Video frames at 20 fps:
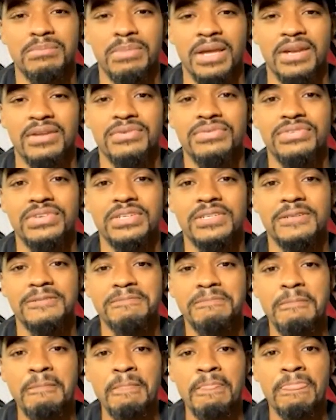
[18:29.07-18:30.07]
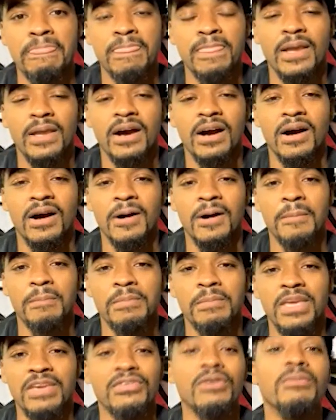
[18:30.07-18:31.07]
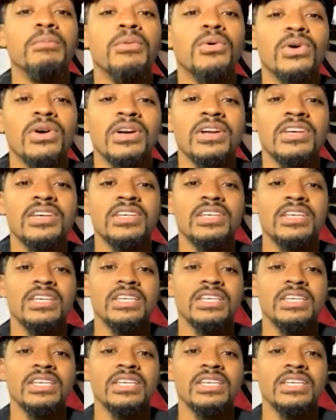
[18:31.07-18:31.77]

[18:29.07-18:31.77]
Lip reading: benefit even more.